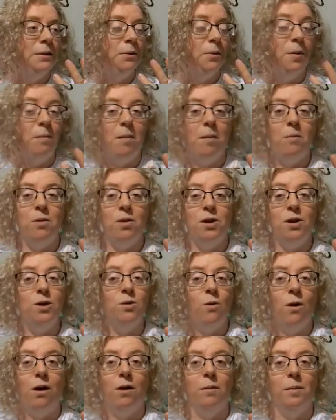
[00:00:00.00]
remember that
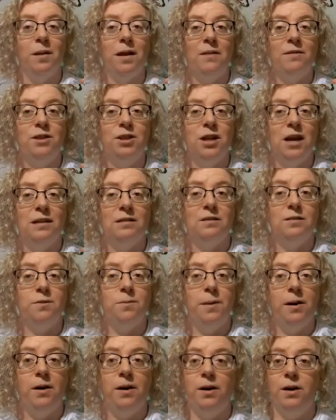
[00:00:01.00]
you are a beloved child of
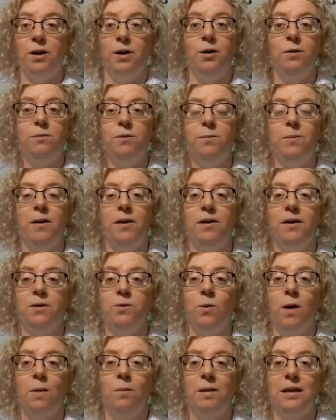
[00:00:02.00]
spirit in whom spirit
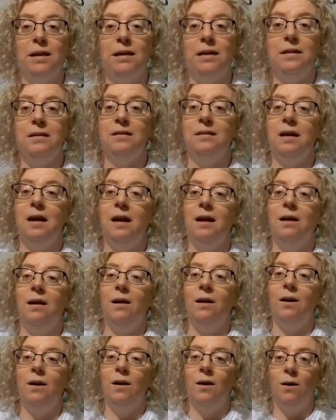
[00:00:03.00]
is well pleased.
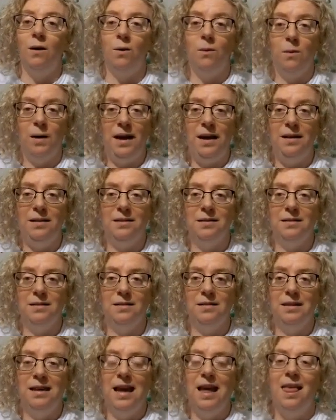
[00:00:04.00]
Always.
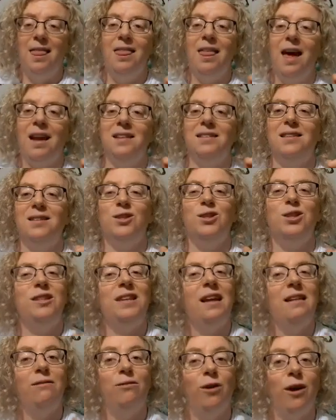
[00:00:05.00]
That is the
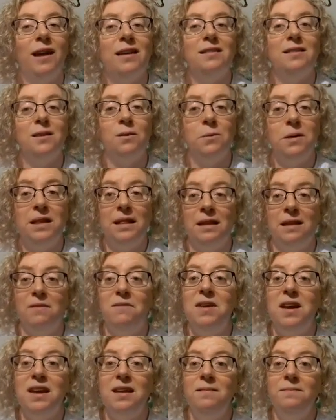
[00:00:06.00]
state of grace that we
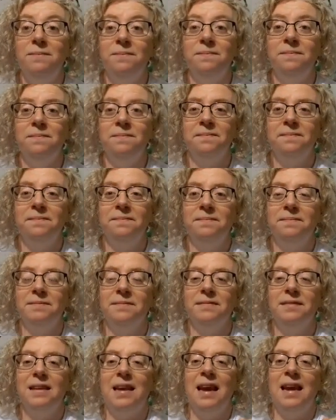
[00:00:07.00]
live in.
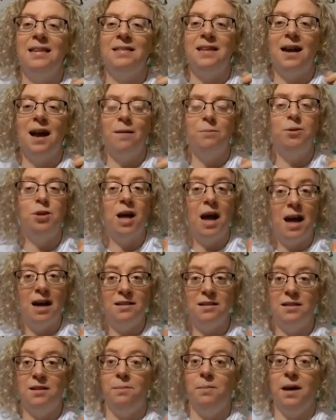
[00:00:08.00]
It's up to
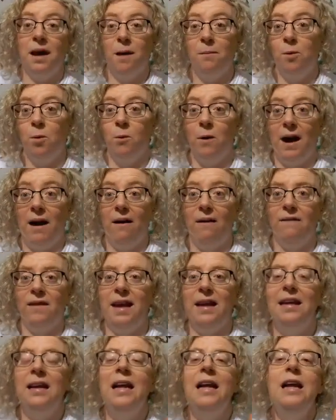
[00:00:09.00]
us to become aware of
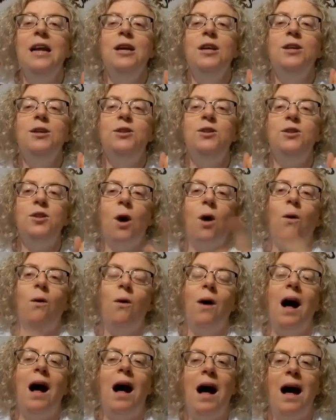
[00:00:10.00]
it.
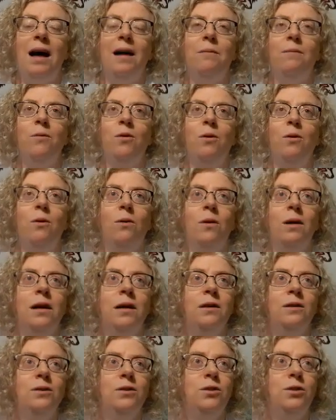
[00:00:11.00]
So I'm
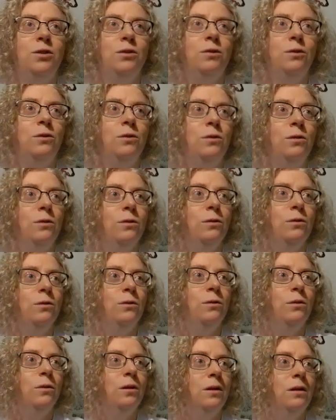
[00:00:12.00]
going
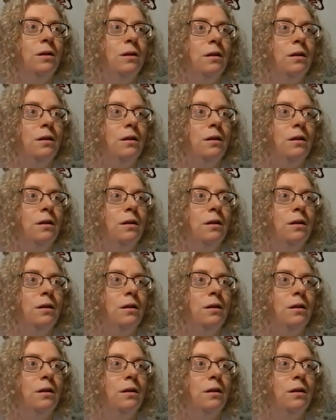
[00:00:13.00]
to